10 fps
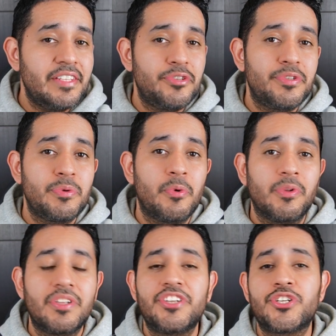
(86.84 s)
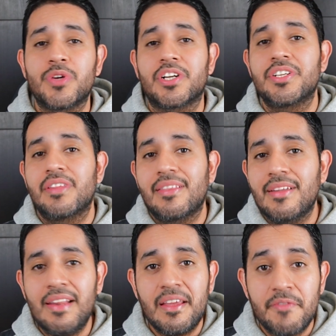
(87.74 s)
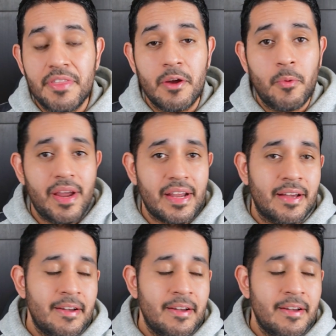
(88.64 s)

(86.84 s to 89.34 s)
due to all the destruction that they leave in their wake.